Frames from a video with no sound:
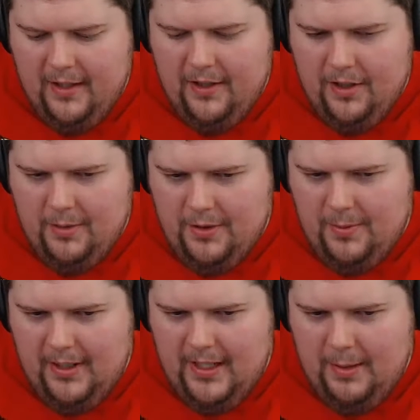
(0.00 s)
You're supposed to
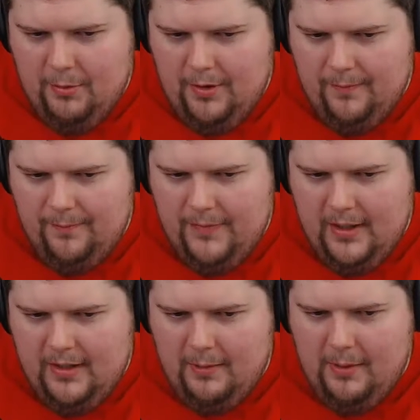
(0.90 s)
play on a keyboard.
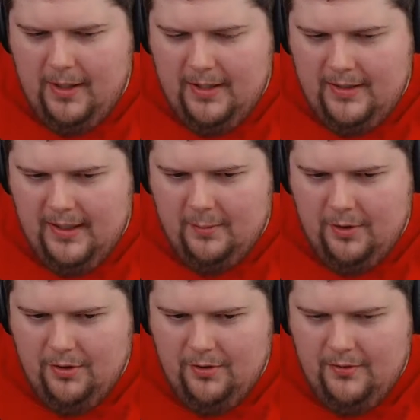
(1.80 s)
WASD to
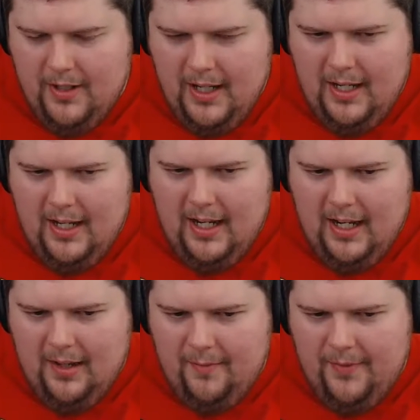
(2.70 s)
move.
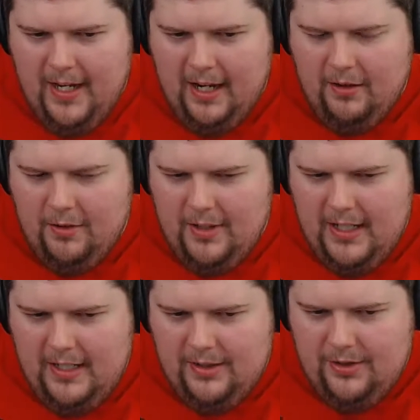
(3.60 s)
Arrow
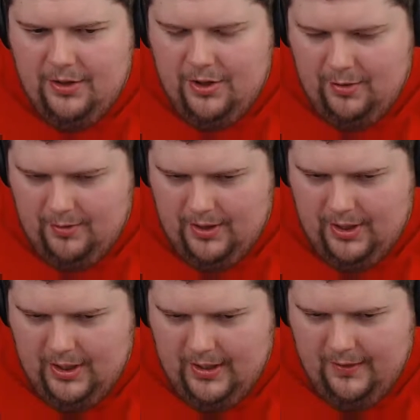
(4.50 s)
keys to shoot.